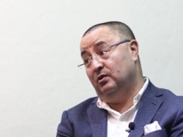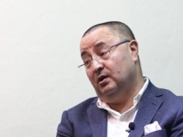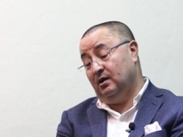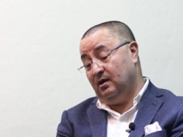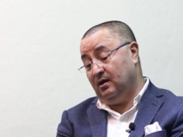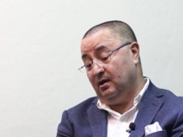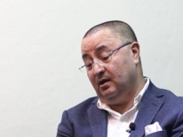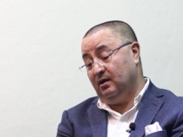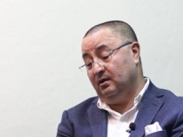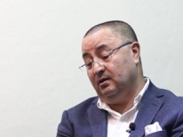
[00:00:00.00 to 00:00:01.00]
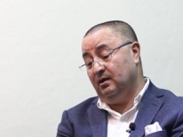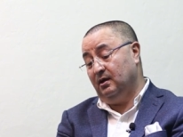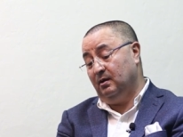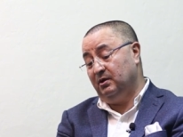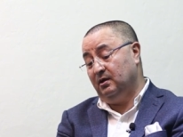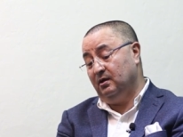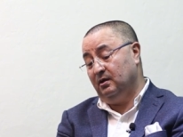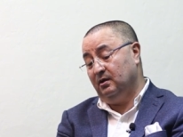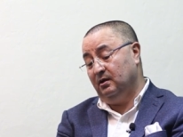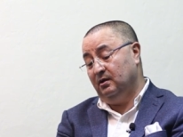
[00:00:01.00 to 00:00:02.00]
uh, uh, I mean,
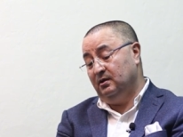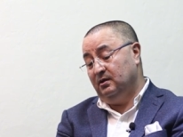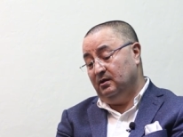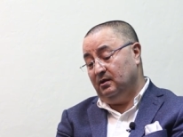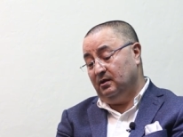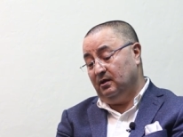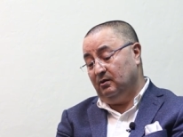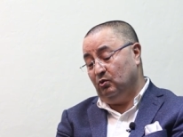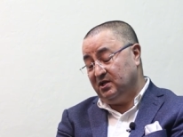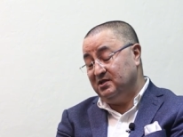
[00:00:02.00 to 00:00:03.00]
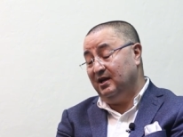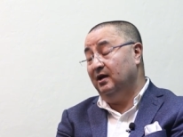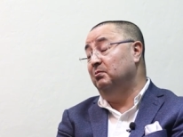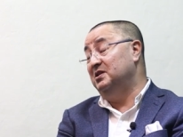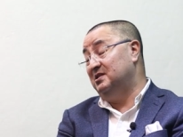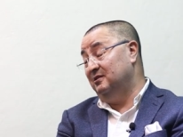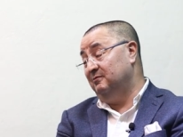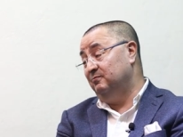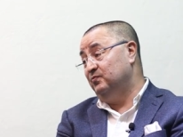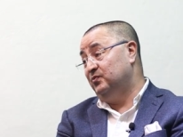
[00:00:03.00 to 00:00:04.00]
uh, uh, what is their
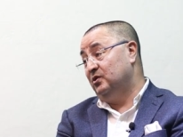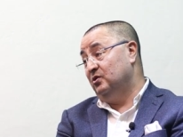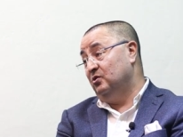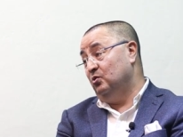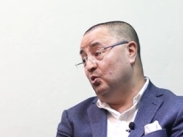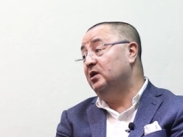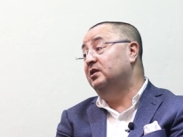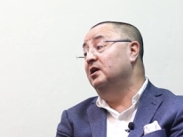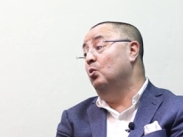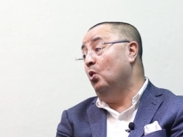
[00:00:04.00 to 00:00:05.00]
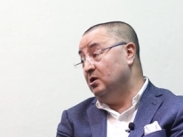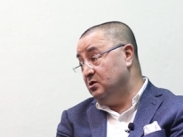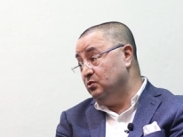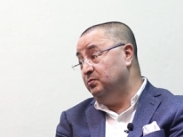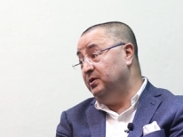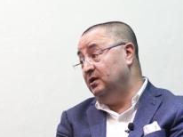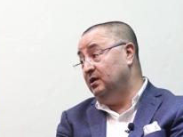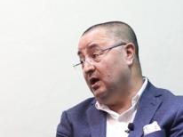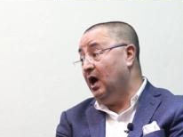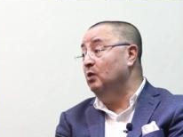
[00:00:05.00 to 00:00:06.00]
ambition, what they want to
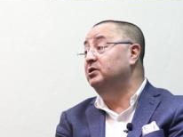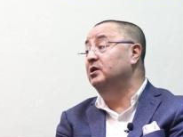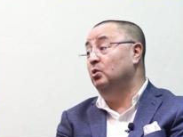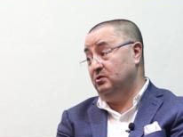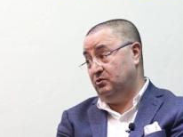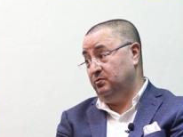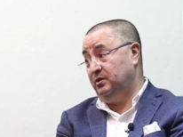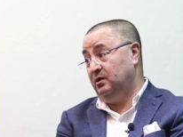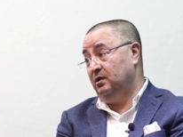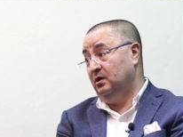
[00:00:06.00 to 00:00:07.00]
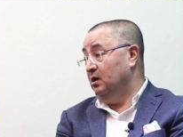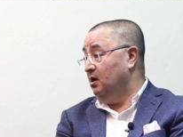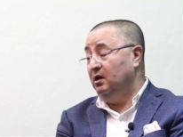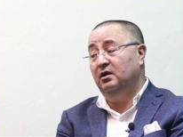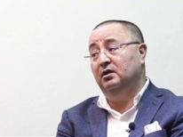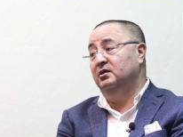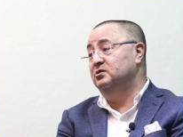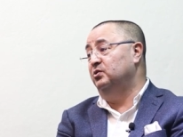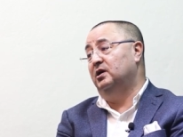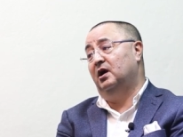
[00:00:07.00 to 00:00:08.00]
be, how they want to be, until
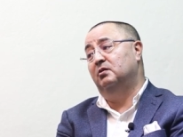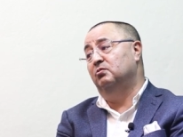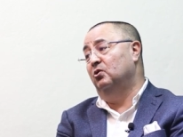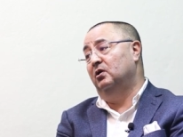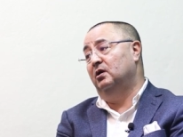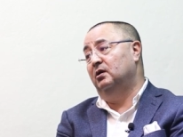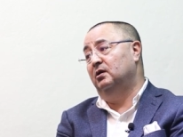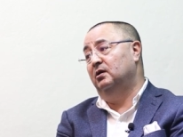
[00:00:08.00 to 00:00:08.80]
unless we can't mold